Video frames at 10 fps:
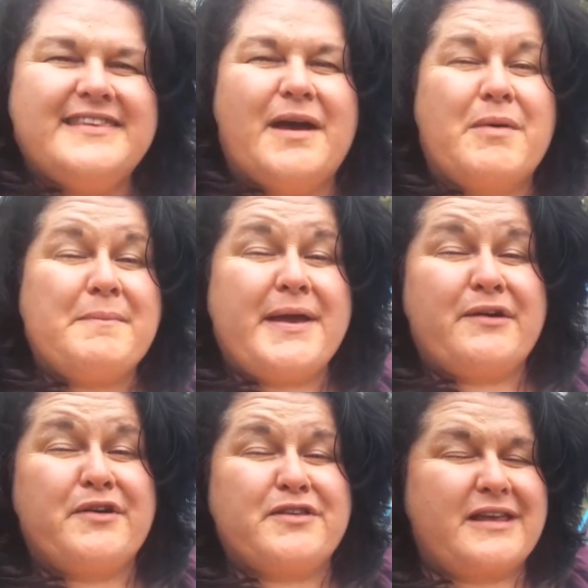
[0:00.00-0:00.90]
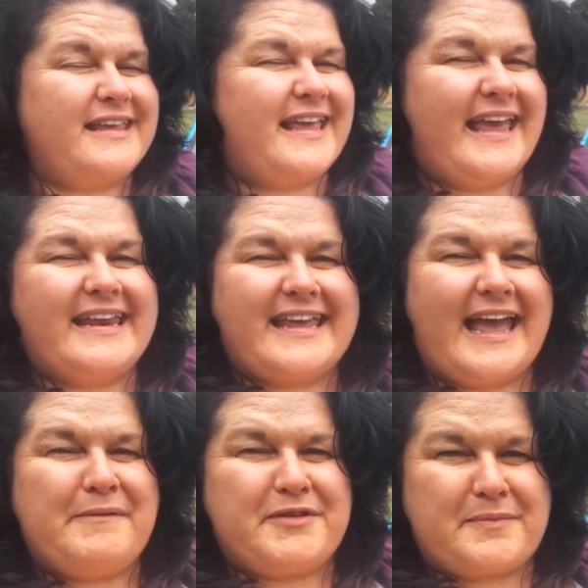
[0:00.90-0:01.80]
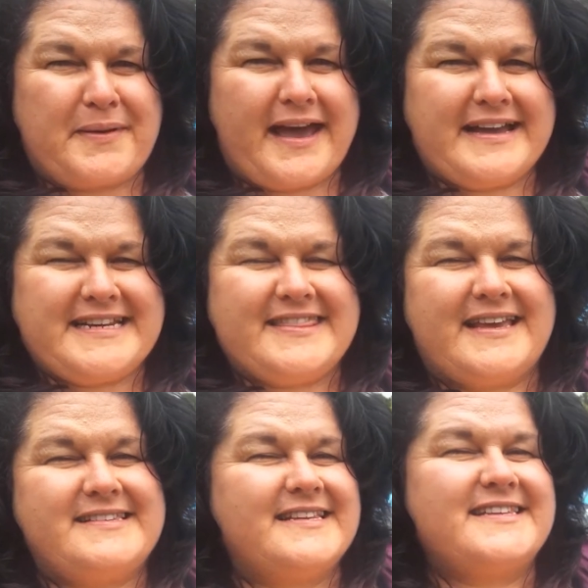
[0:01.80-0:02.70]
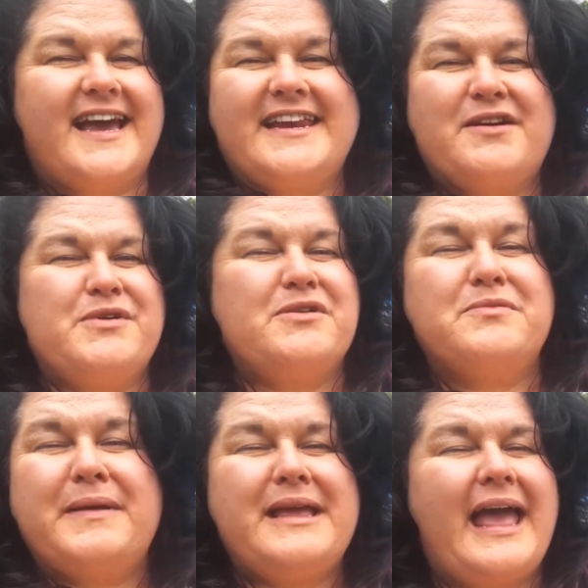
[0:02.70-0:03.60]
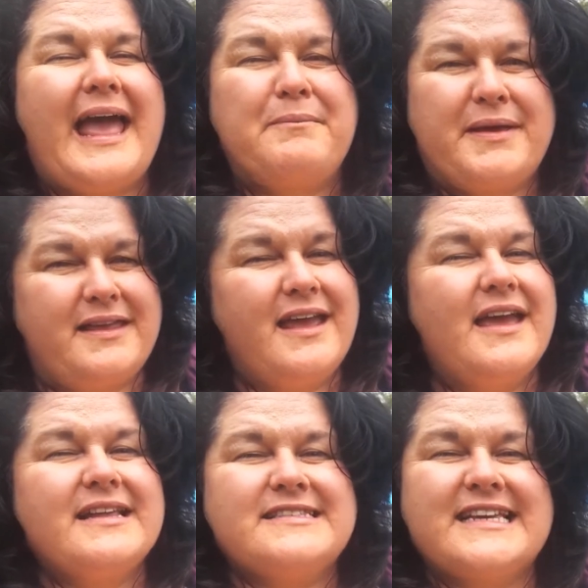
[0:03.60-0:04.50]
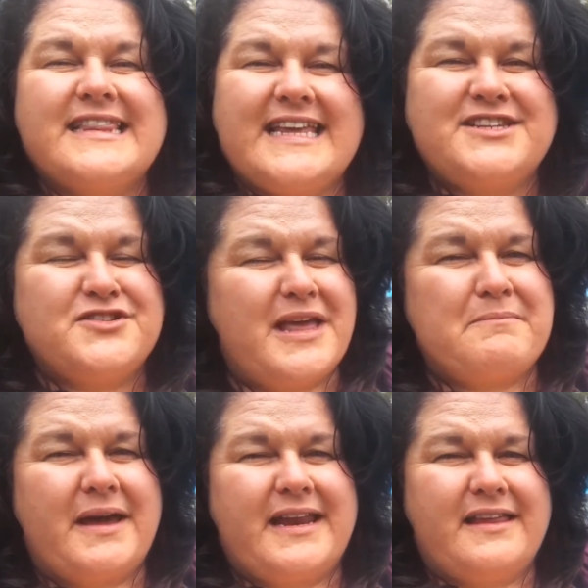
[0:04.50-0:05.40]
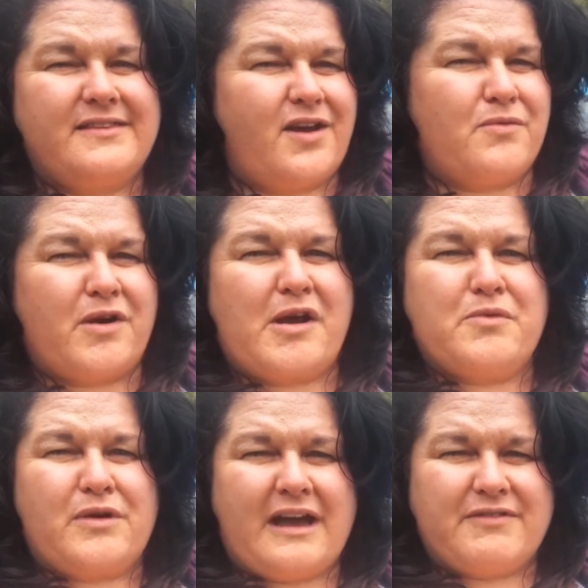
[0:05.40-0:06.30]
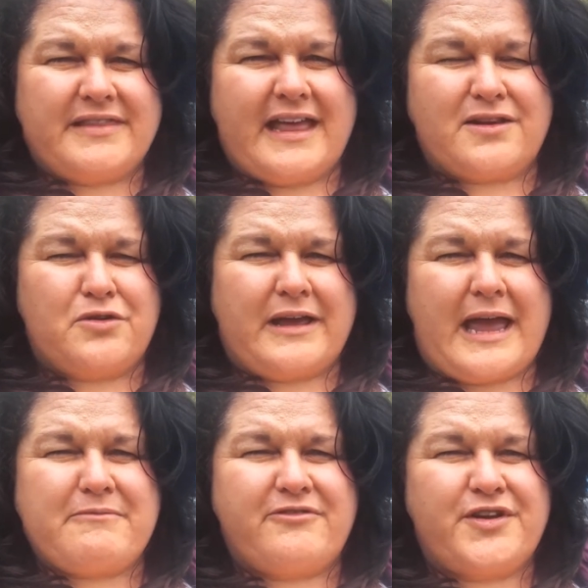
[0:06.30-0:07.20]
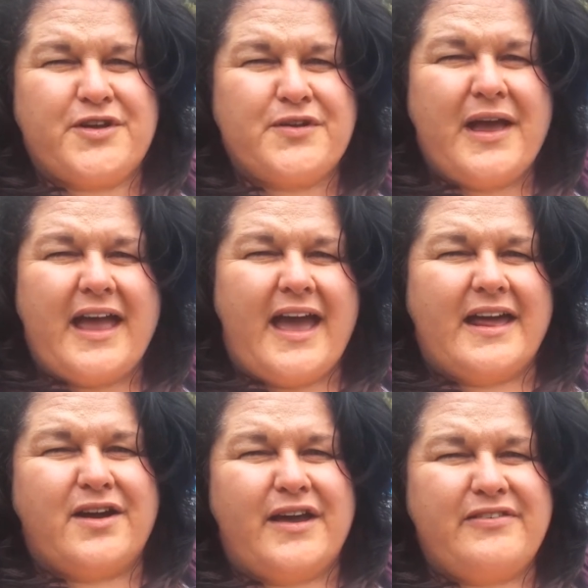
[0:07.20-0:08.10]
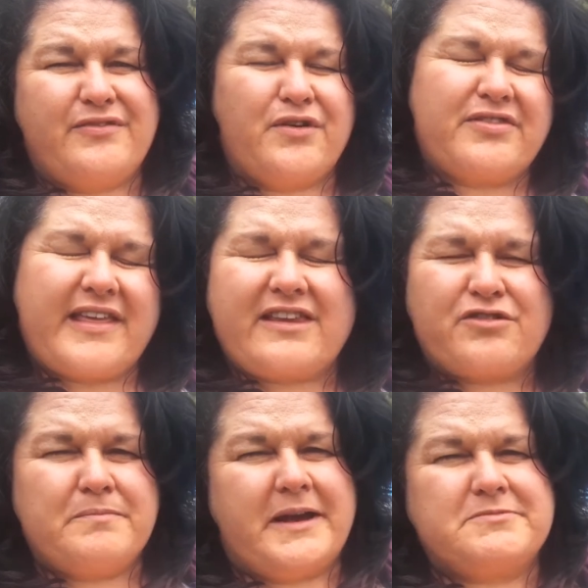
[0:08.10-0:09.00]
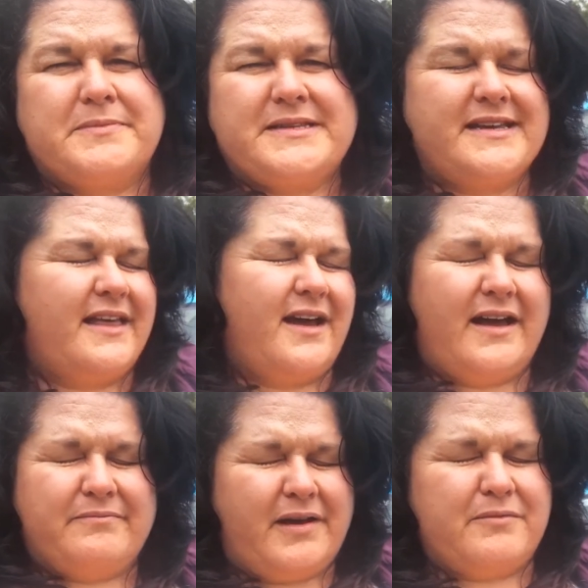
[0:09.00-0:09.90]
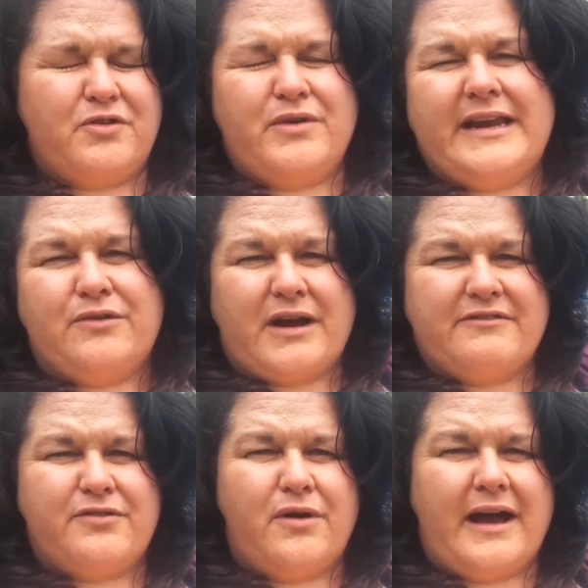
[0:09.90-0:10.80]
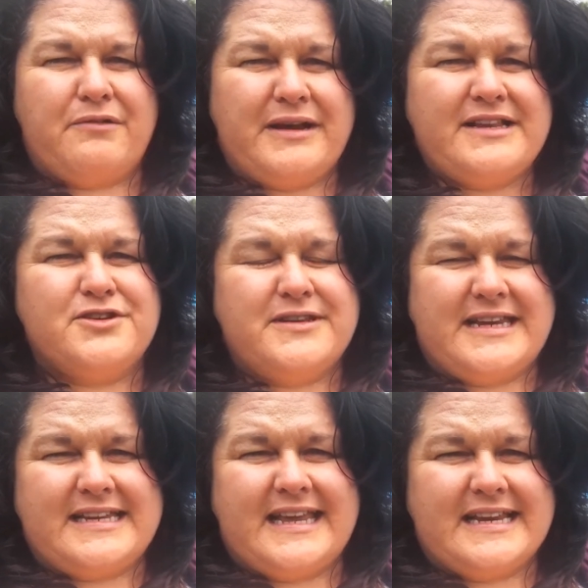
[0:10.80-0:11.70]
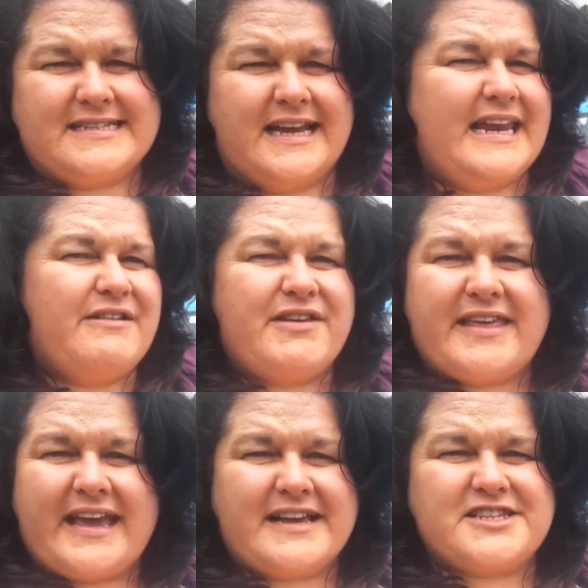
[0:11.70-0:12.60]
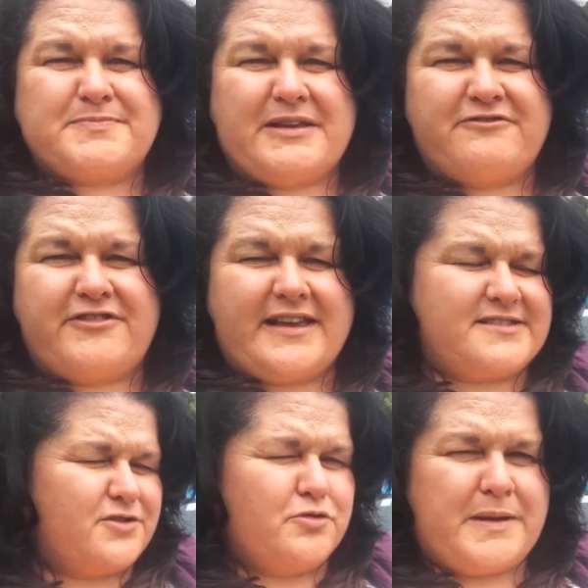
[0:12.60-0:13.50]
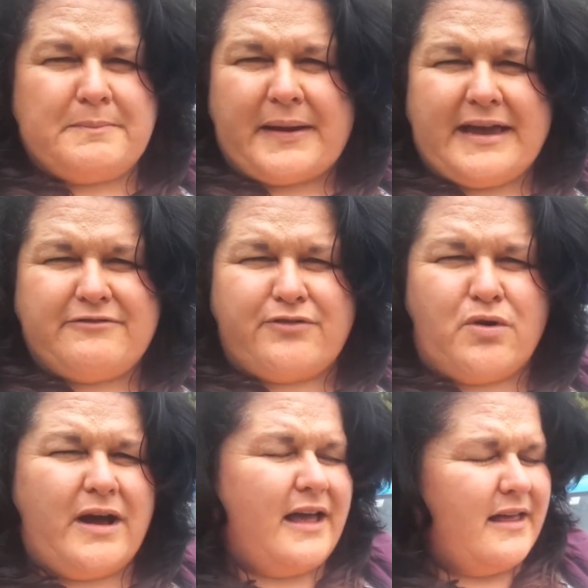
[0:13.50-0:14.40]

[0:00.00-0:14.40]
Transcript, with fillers: Now my parents again came to the party and they said, Tania, we'll be happy to lend you that money. Don't worry, we'll cover that little gap for you. And I thought, thanks very much, Mum and Dad. I'm, really grateful. I really do need to get it done. Everything else has been fixed, all been paid for.